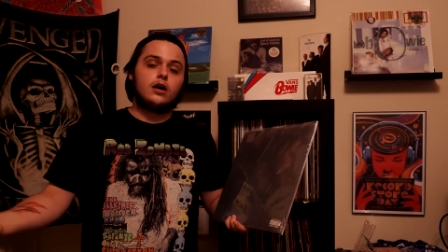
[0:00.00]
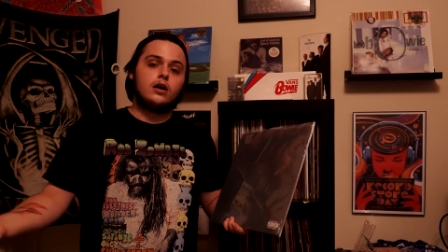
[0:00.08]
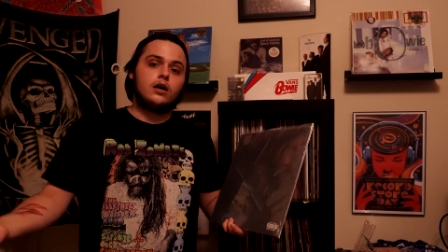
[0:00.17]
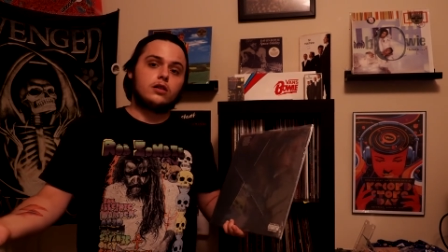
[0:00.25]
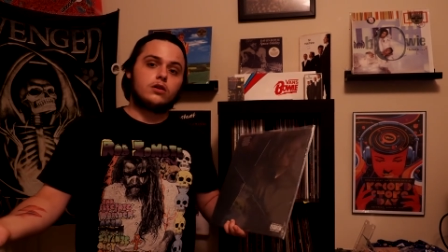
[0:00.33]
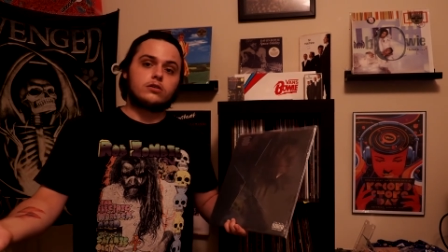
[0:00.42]

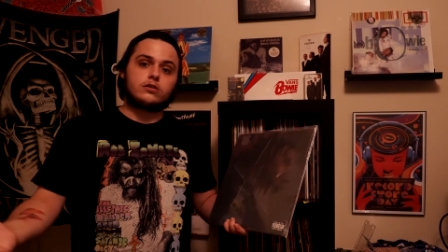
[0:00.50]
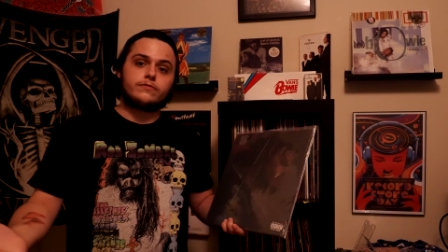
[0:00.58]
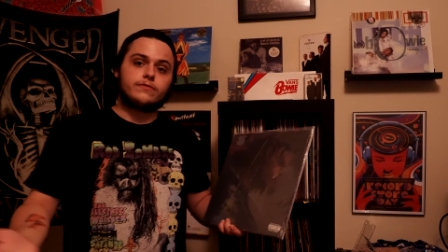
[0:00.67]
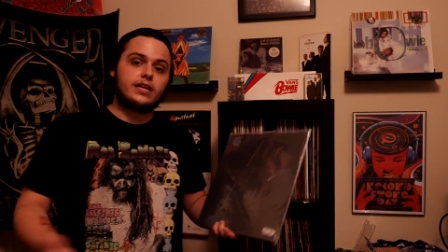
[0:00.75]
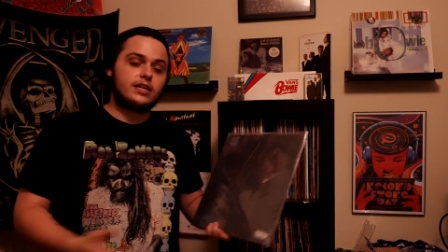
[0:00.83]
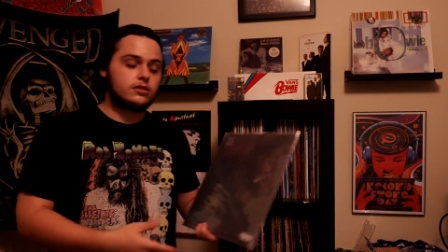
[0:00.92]
longer
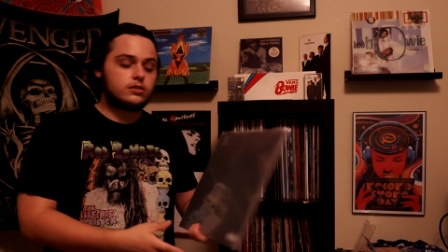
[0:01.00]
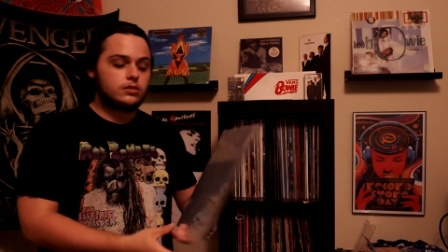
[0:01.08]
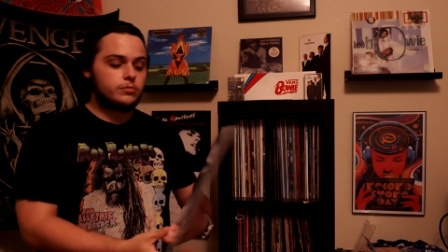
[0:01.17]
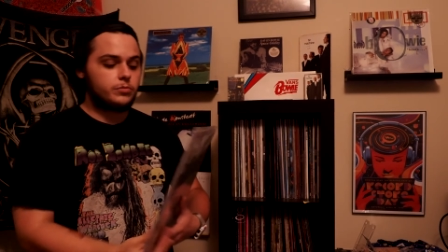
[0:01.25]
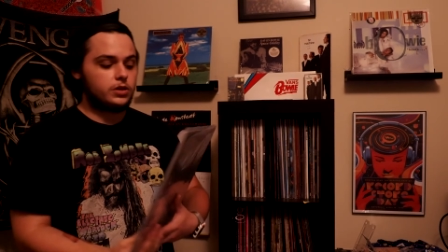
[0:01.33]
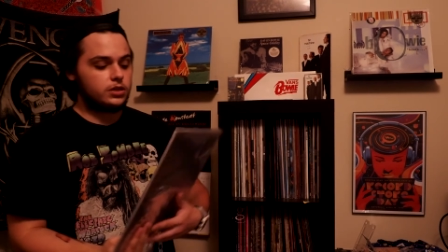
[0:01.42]
fan,
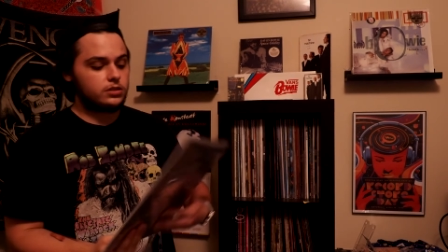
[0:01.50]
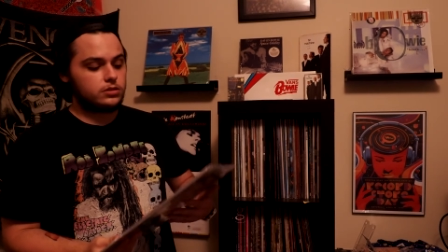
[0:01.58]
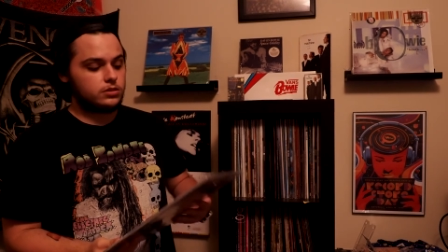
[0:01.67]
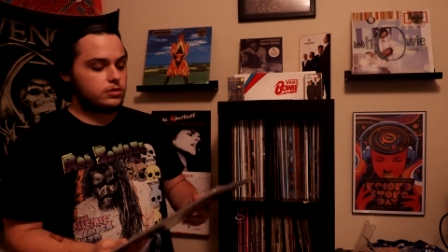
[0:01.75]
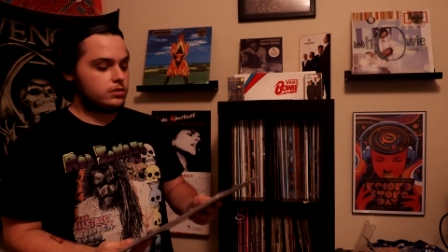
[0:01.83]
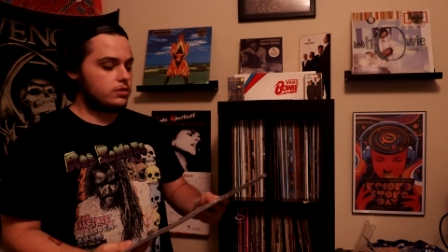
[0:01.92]
but
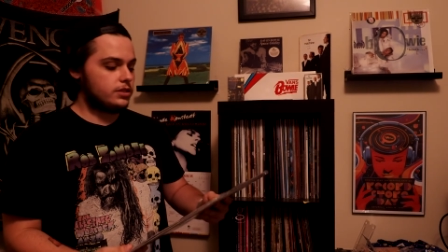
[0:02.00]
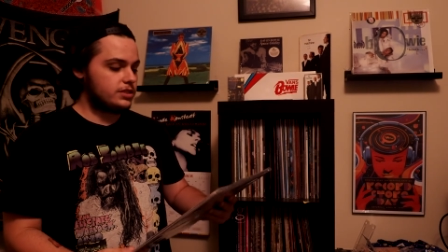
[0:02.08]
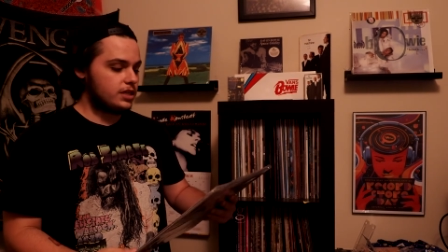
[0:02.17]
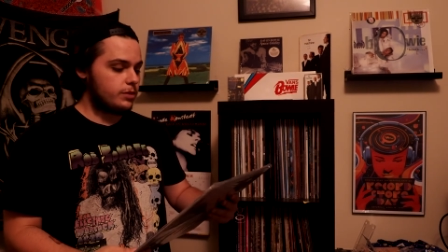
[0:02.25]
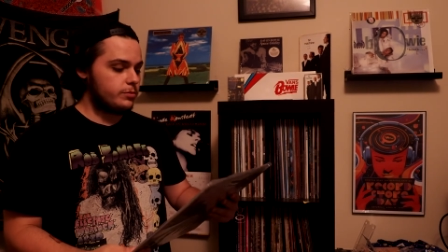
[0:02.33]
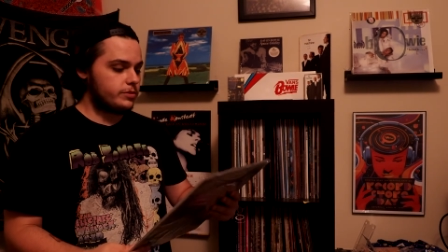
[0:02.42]
this
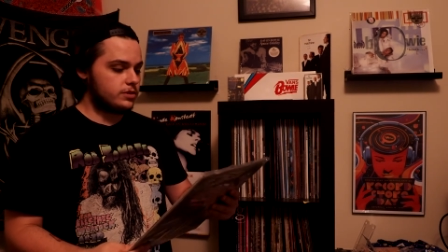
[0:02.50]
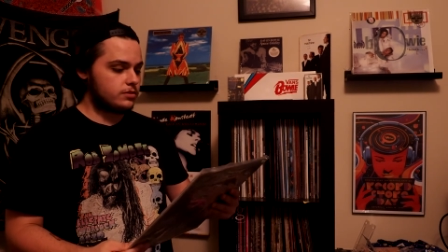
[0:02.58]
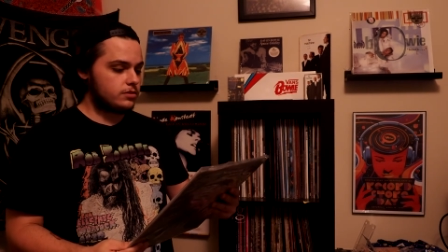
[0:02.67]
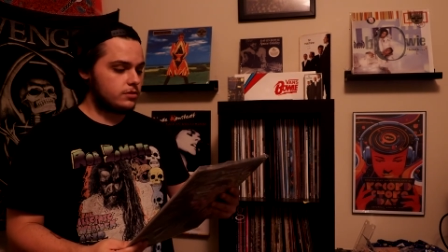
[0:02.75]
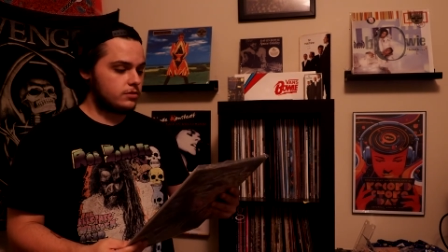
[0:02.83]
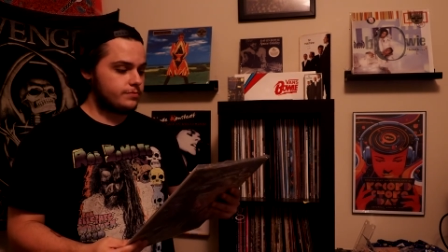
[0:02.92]
album
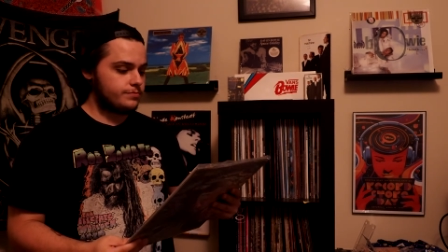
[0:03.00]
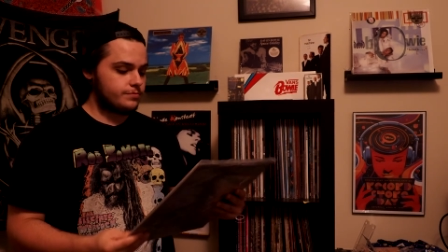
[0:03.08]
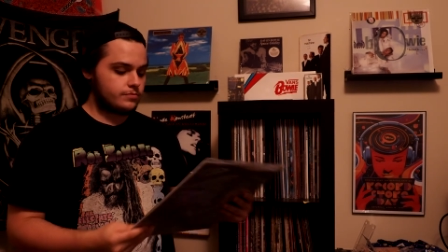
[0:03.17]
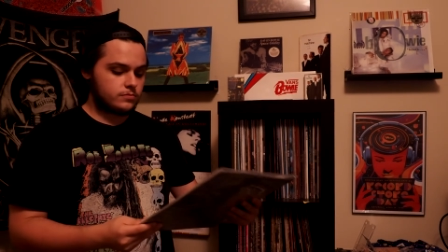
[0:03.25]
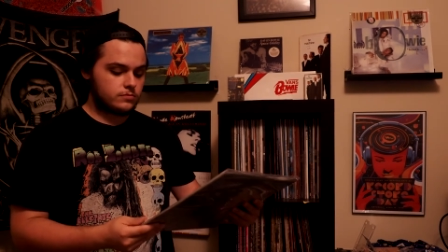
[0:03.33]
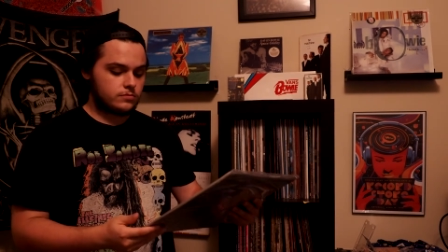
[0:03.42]
is
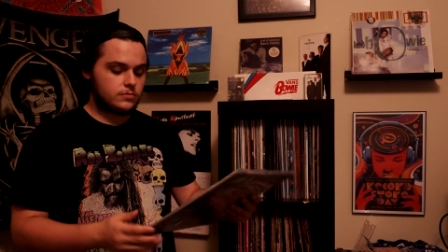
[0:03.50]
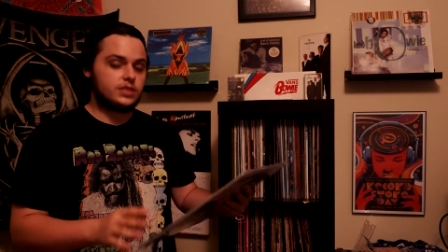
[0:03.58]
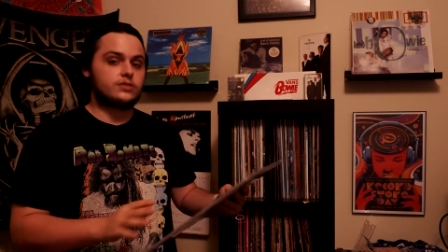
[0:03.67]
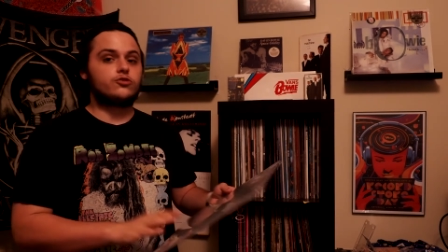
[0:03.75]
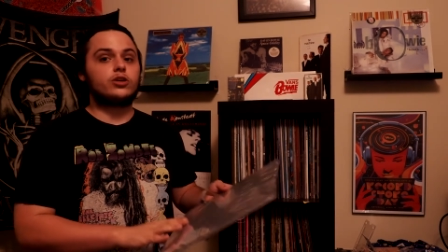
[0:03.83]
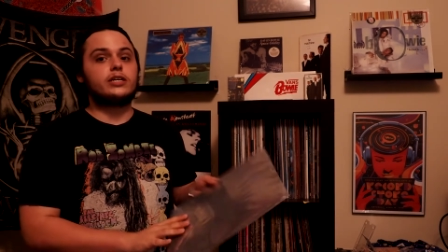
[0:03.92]

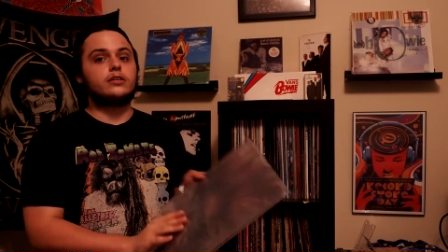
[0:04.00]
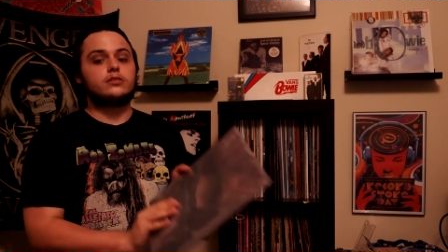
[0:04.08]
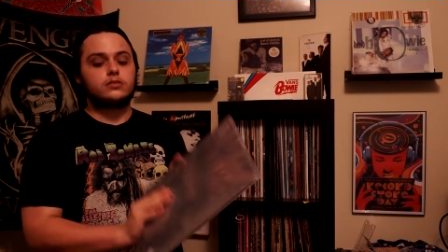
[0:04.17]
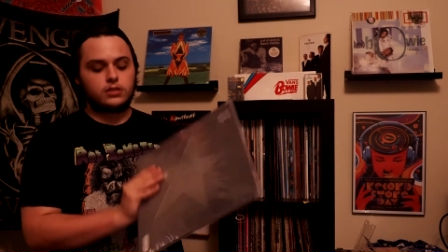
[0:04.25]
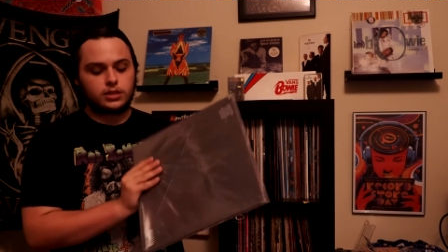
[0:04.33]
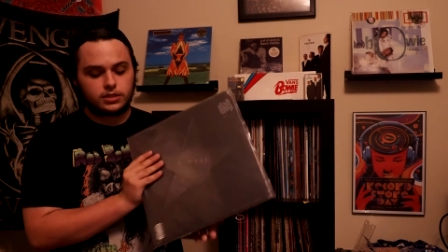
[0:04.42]
great.
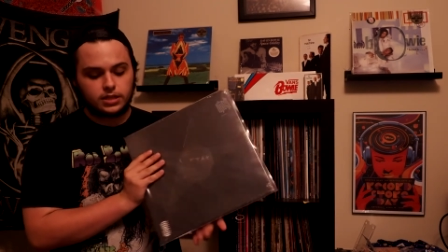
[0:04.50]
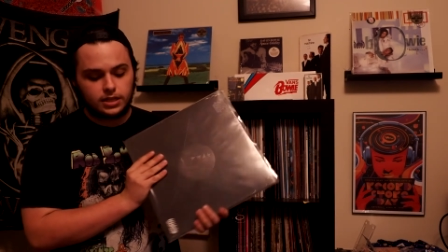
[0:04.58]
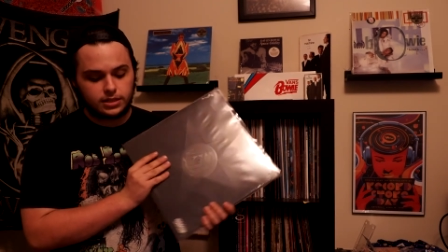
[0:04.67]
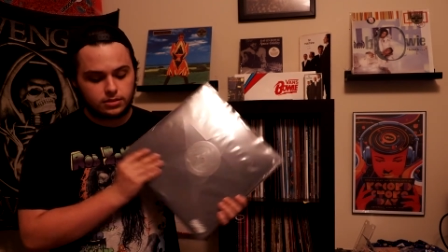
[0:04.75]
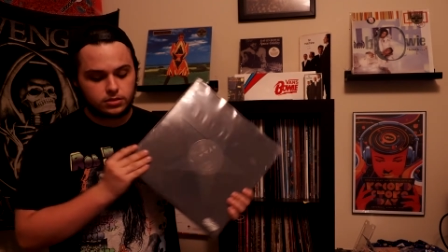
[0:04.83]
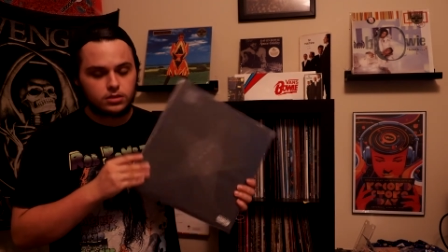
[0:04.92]
Like, I